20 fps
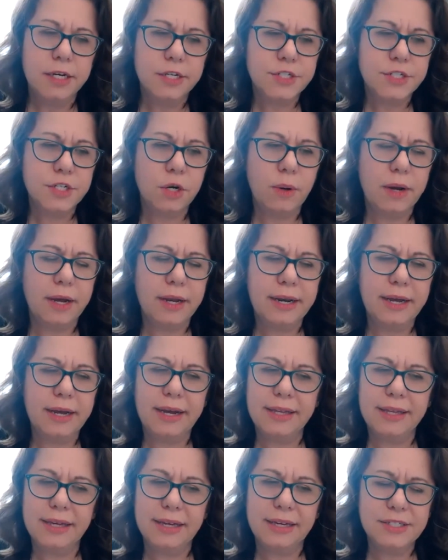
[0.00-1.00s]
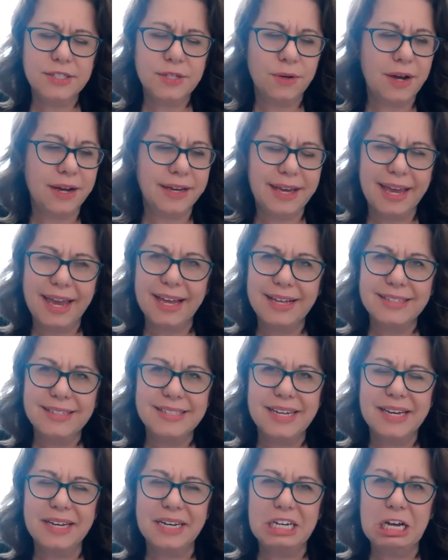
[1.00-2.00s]
So I can't
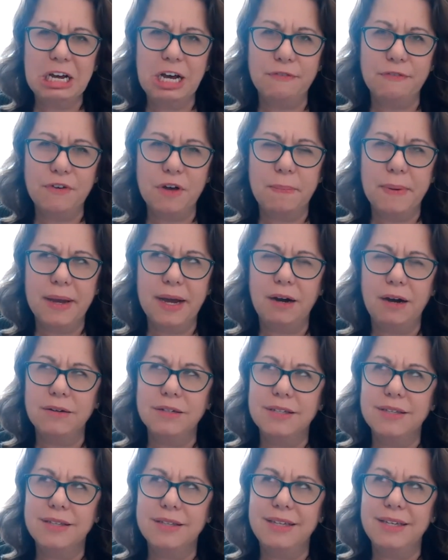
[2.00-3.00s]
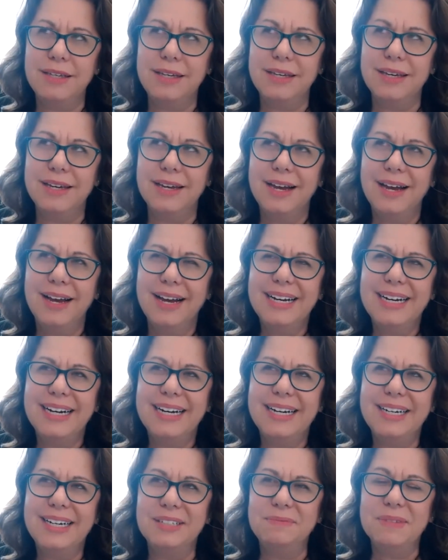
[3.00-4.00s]
say enough about the
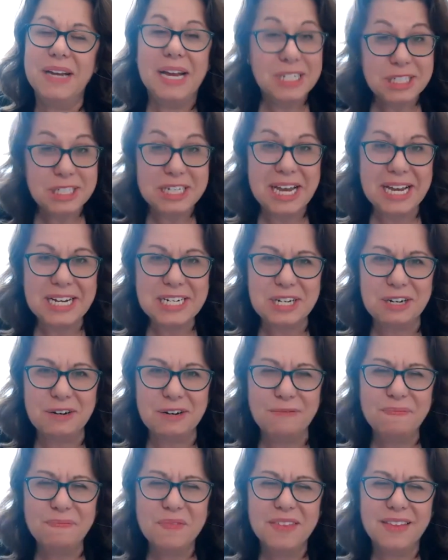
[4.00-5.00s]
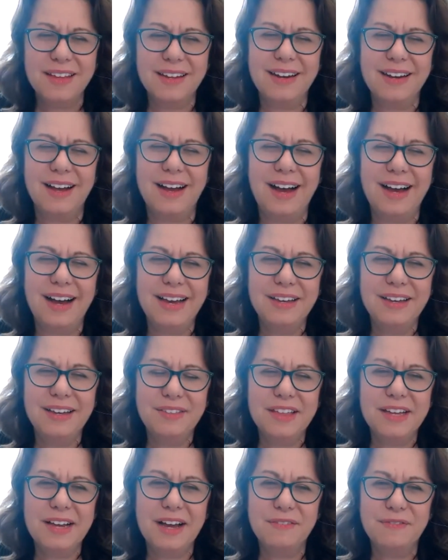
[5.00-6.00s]
education that I
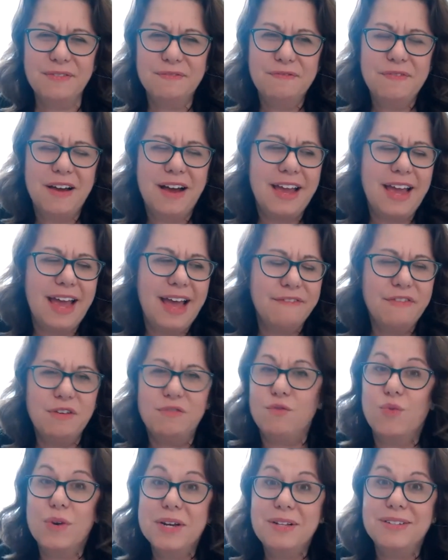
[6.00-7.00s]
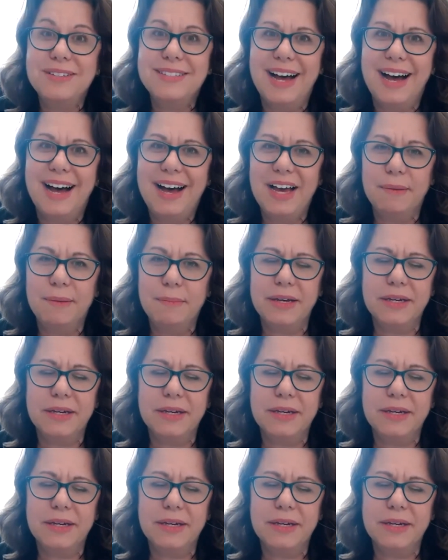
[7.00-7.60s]
think I have in real time.